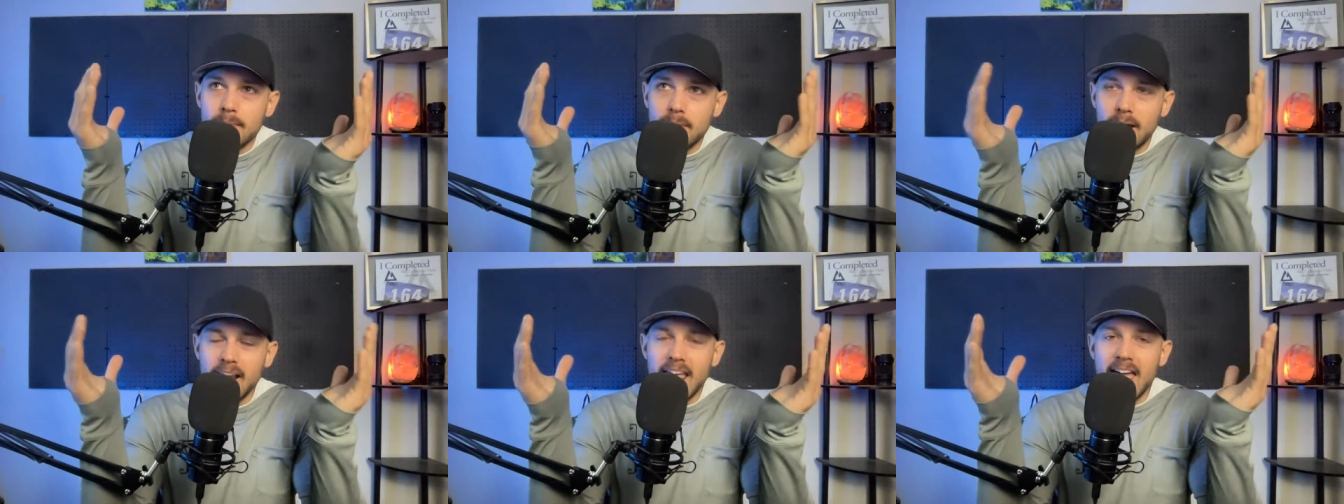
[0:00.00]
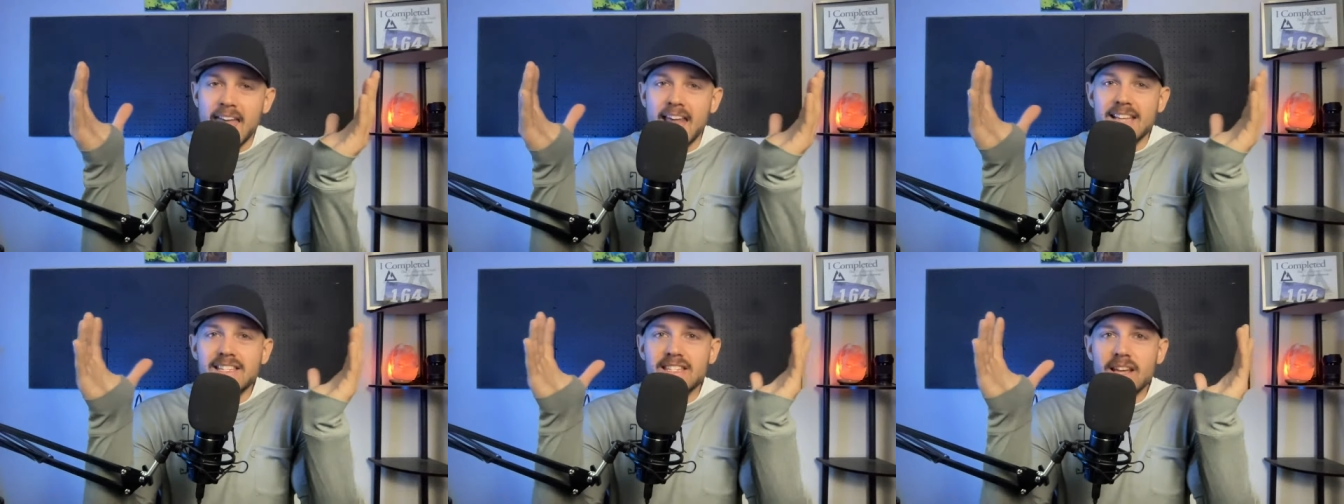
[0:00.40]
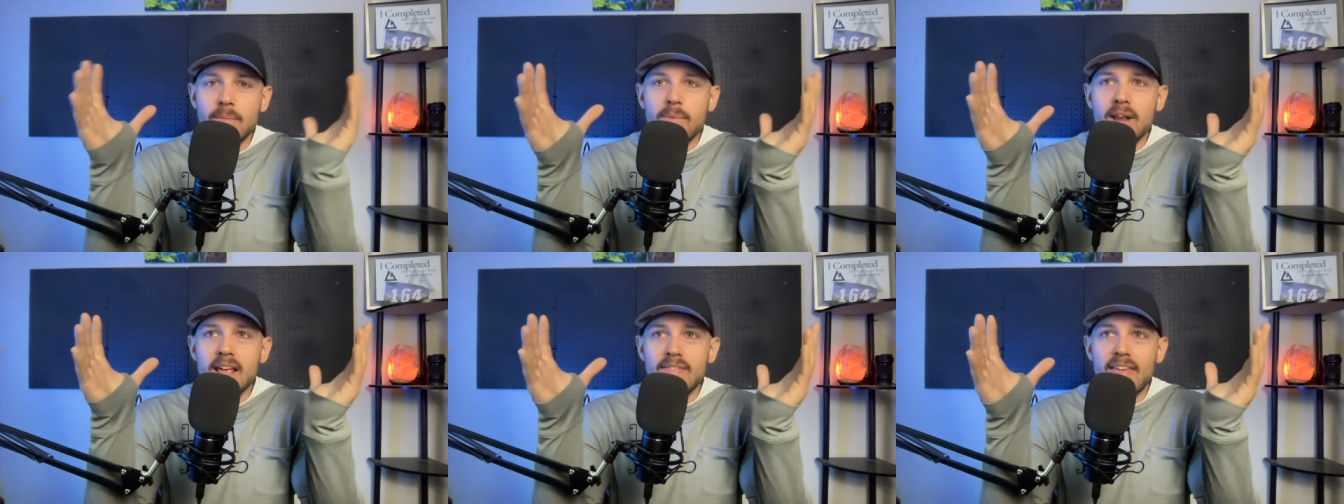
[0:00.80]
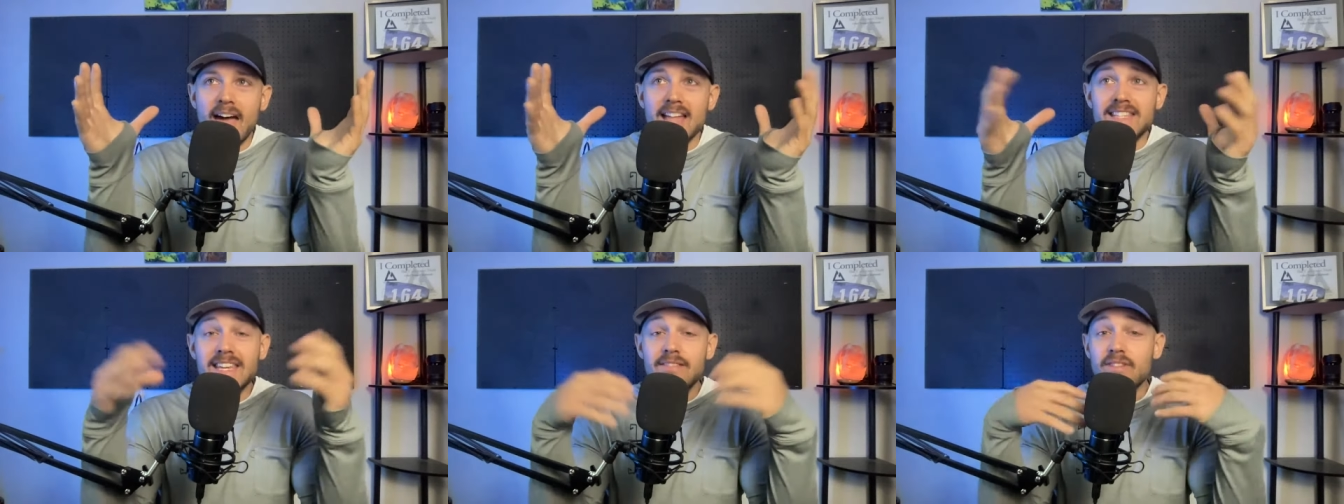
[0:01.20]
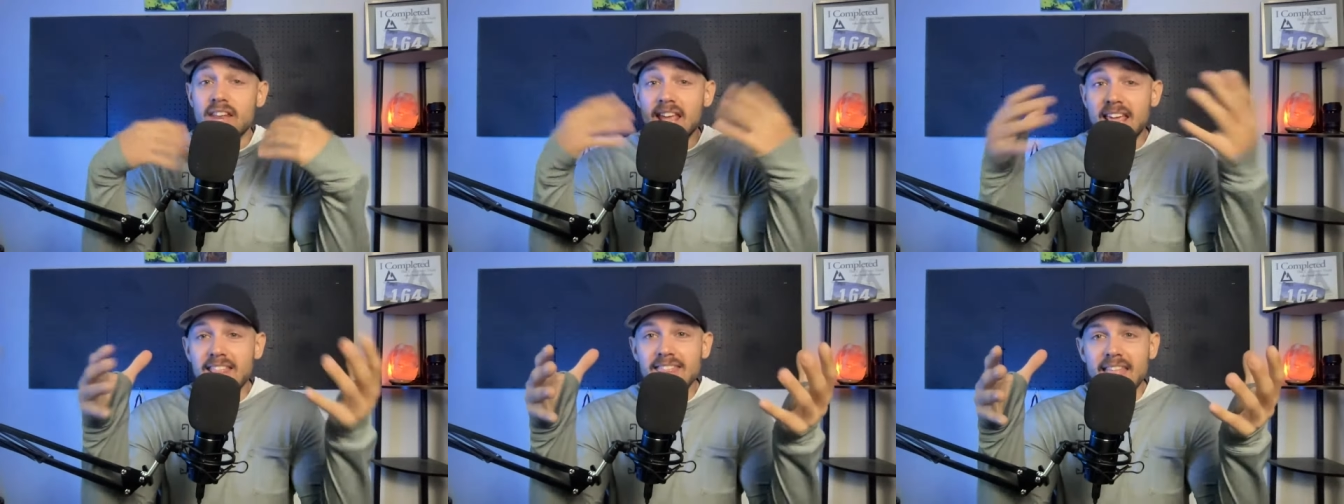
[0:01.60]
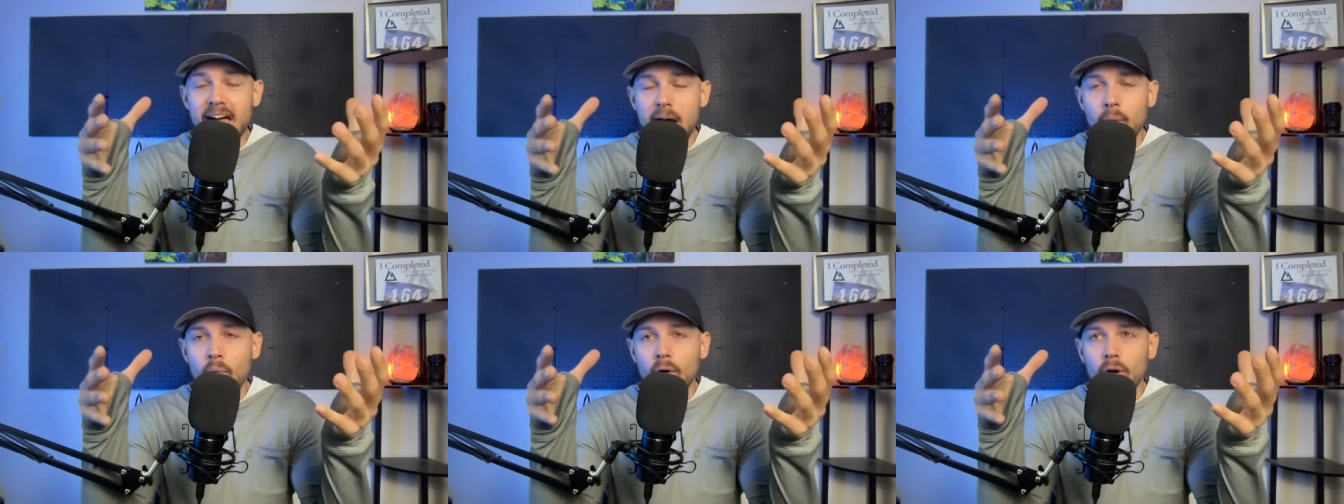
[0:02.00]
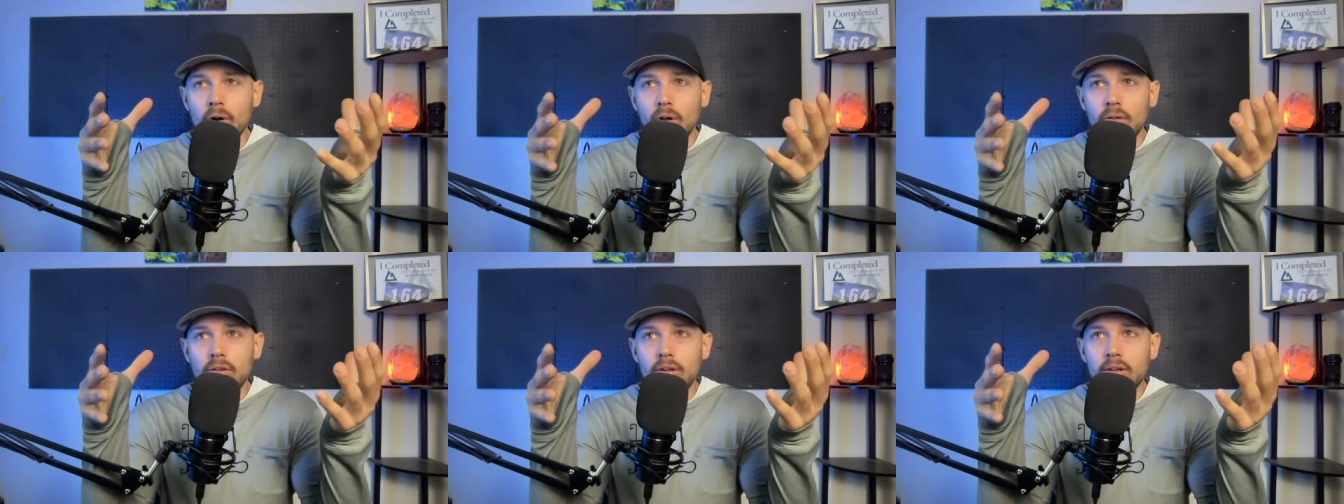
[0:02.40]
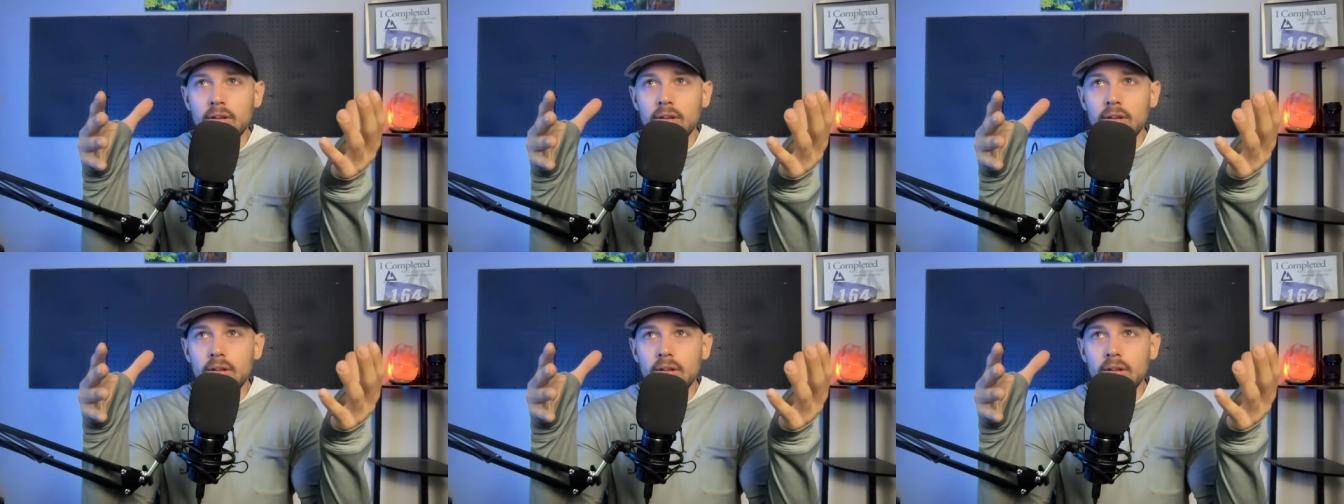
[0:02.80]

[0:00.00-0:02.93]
Again, as somebody that's even in that world,